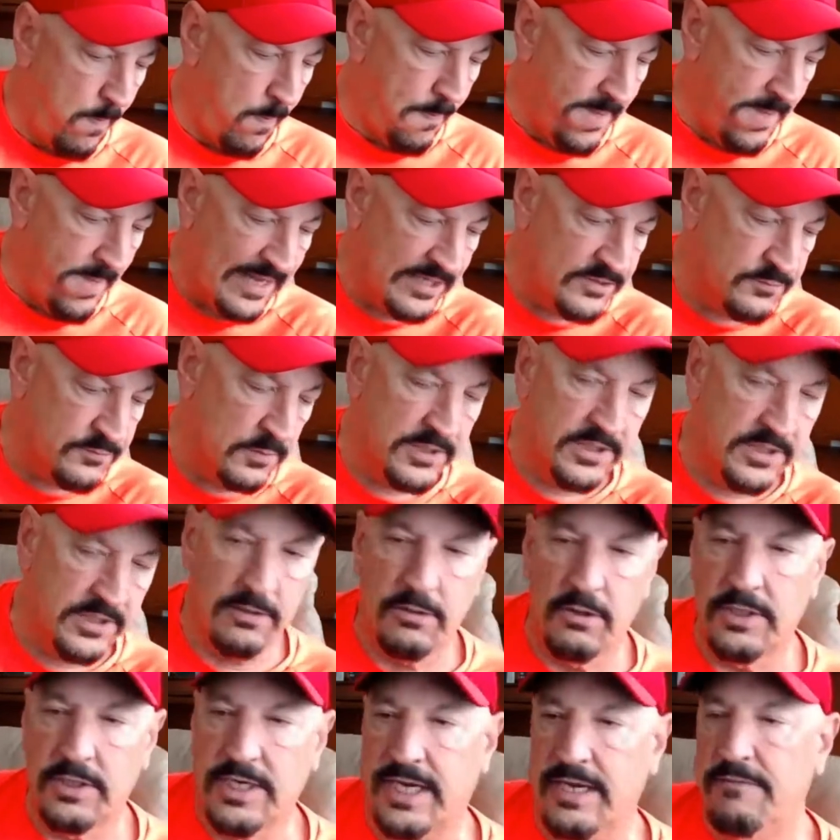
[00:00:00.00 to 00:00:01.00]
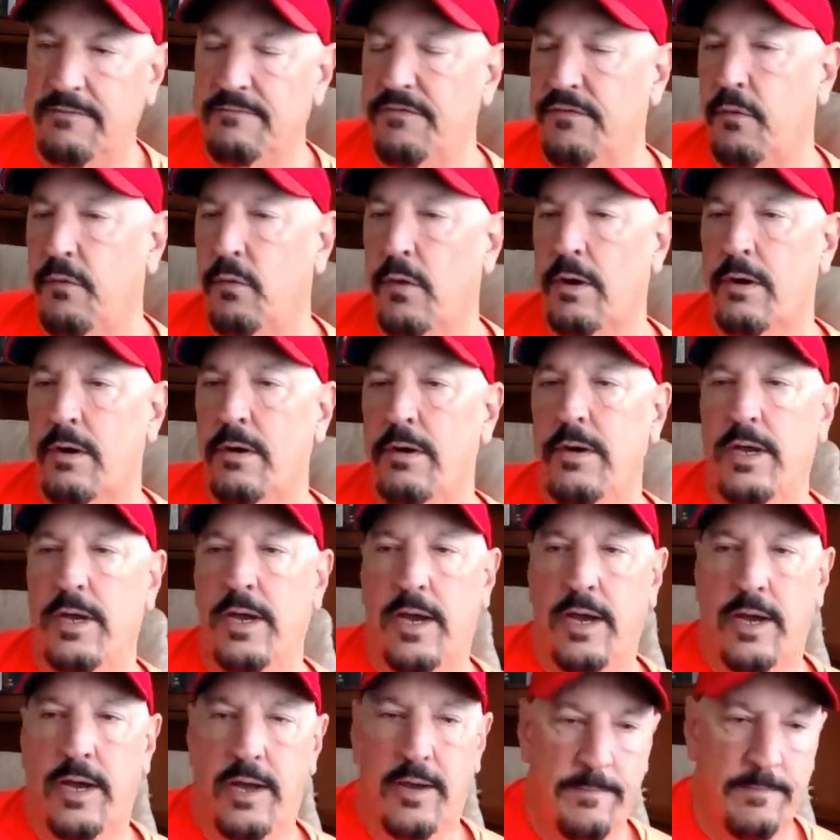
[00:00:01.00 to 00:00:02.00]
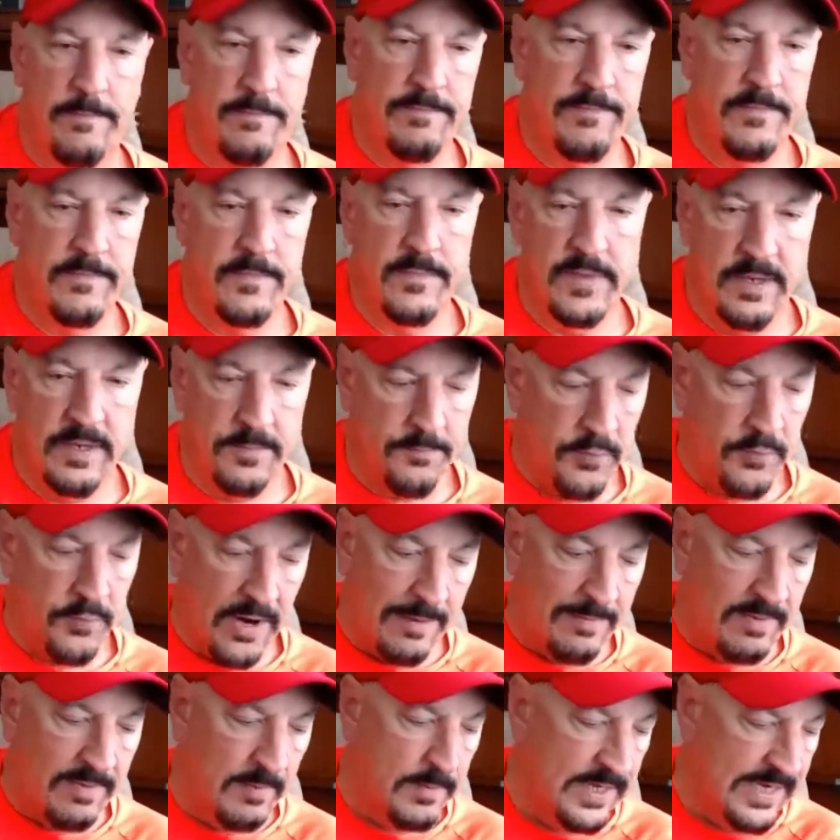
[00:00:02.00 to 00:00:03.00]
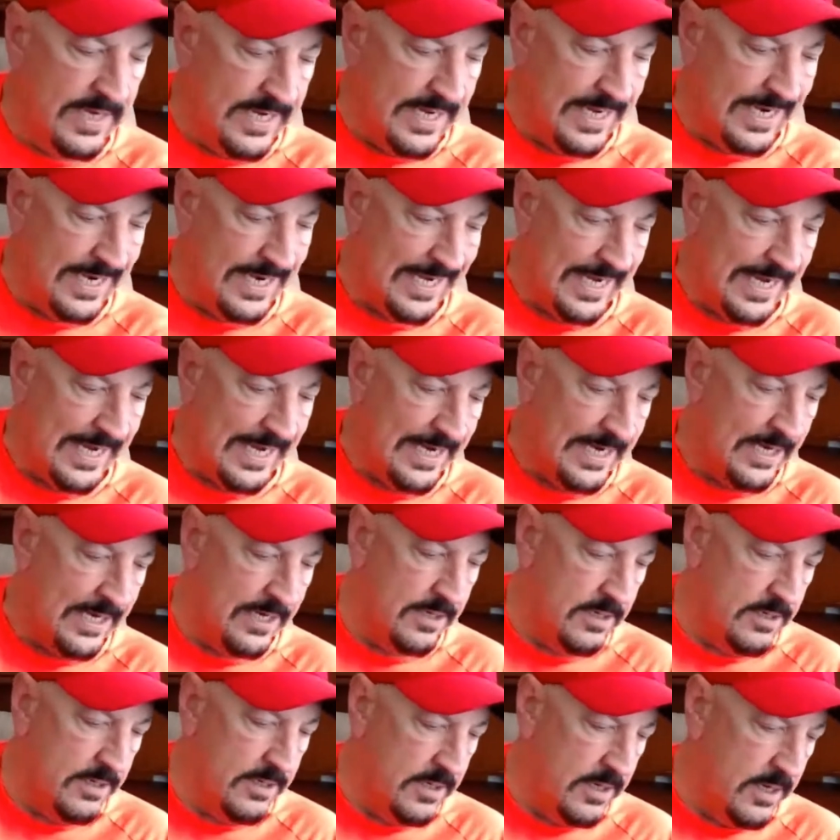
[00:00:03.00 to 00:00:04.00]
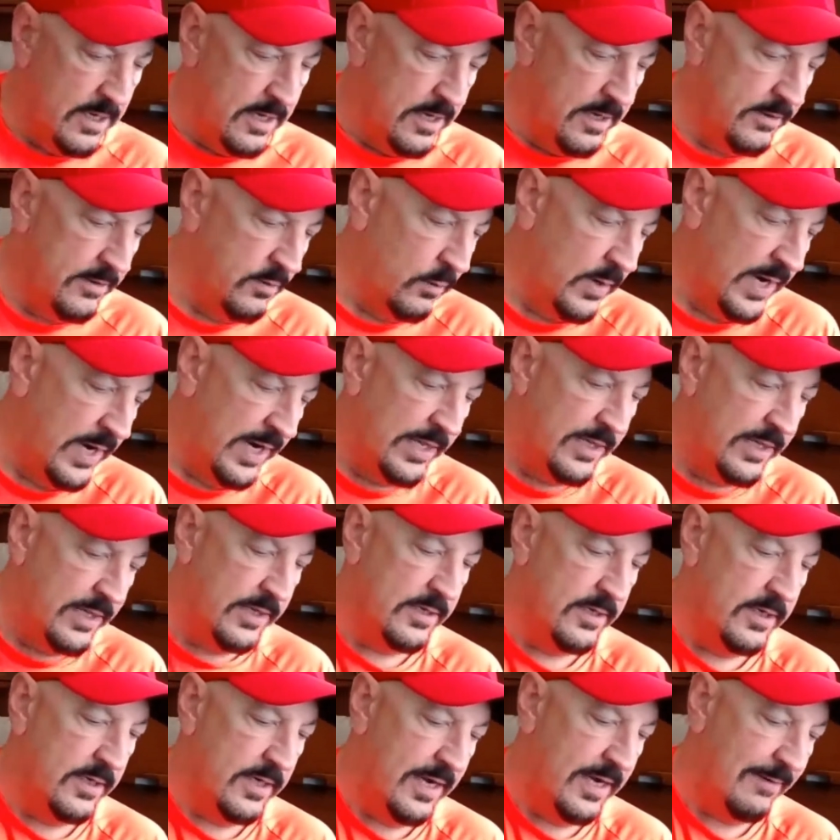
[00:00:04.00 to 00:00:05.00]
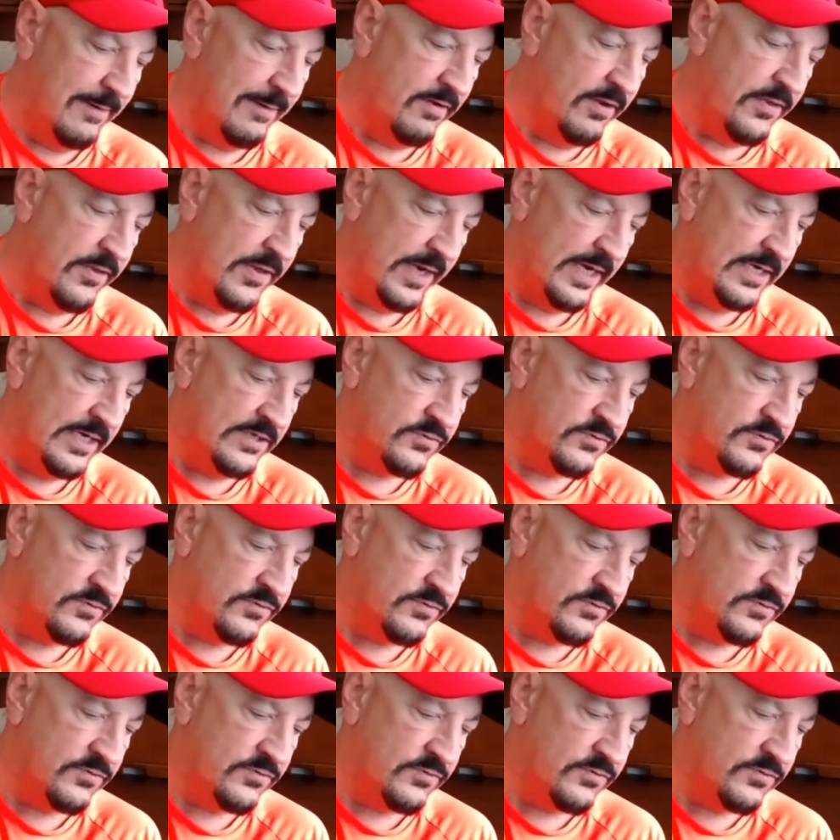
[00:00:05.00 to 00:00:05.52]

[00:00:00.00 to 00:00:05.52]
that's what they're looking for. Um, they're probably going to get it uh, the way that everything is